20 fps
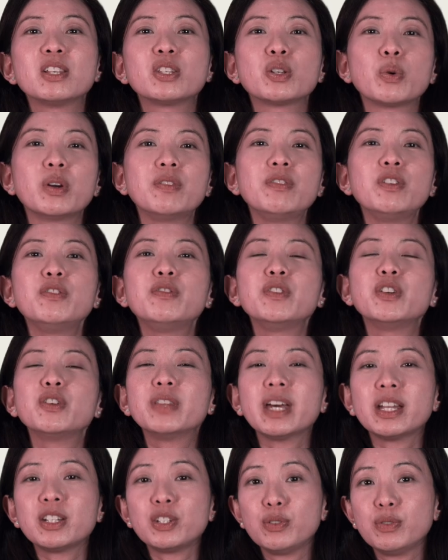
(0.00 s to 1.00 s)
So if you feel
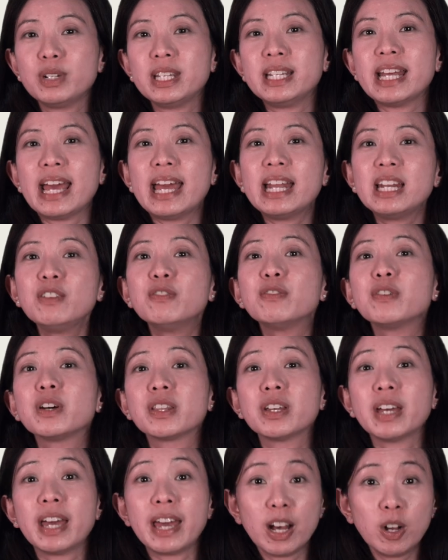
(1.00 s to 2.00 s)
that you need any
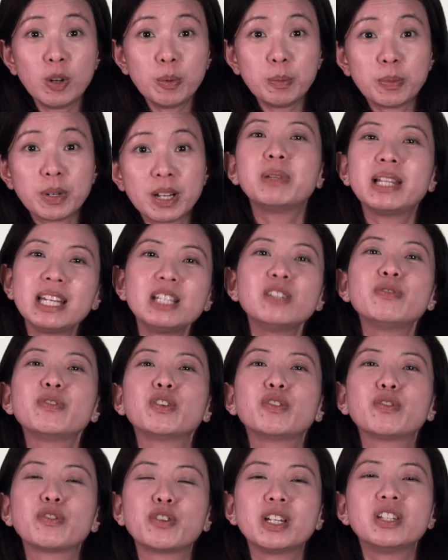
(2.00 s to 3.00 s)
further help, please
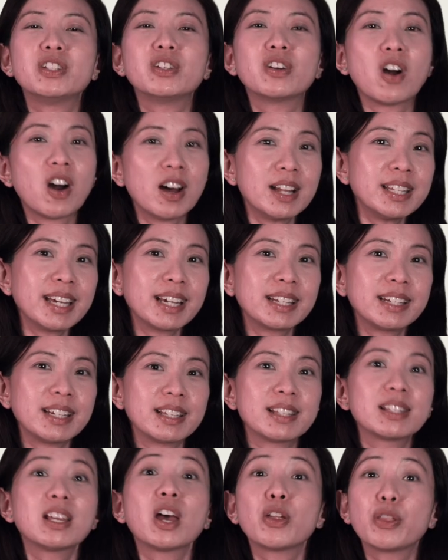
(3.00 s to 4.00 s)
feel free to contact
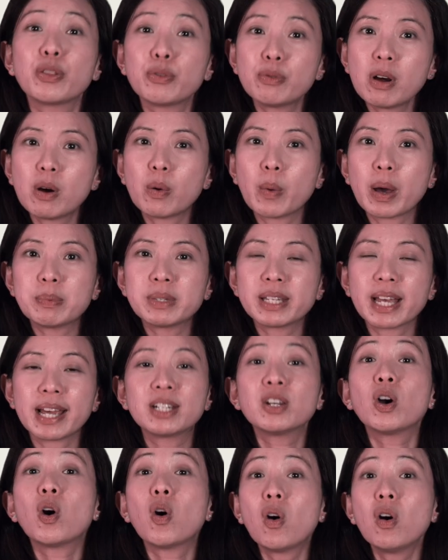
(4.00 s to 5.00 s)
us through our
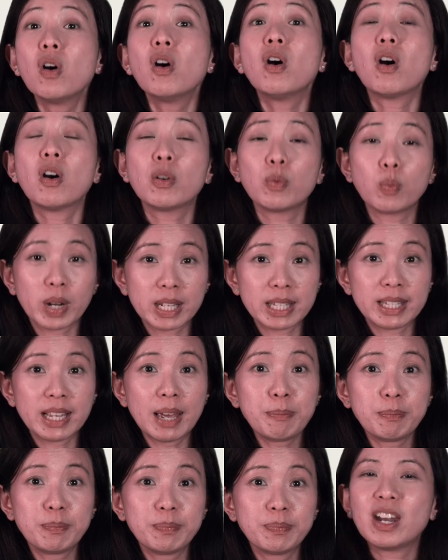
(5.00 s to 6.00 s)
website or on
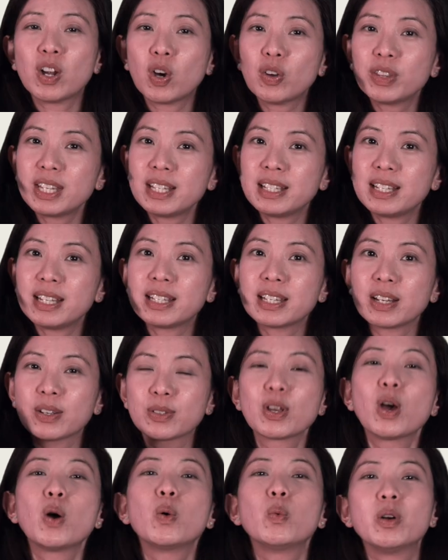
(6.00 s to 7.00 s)
WhatsApp, and all these
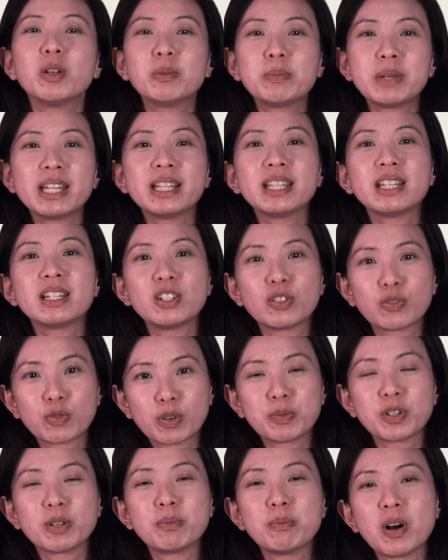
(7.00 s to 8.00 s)
details will be in the
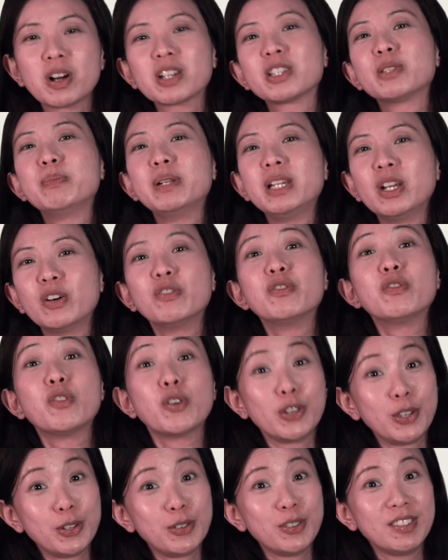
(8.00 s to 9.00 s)
description box below
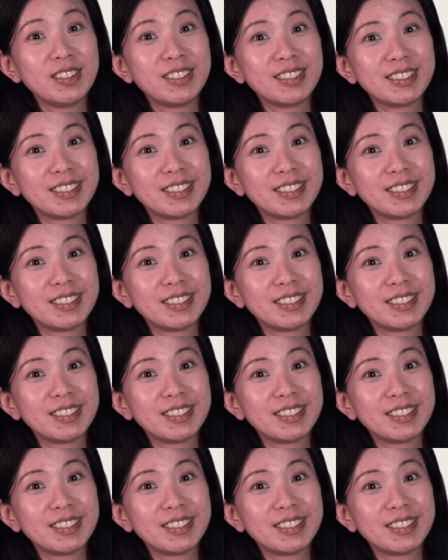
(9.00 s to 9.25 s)
for you.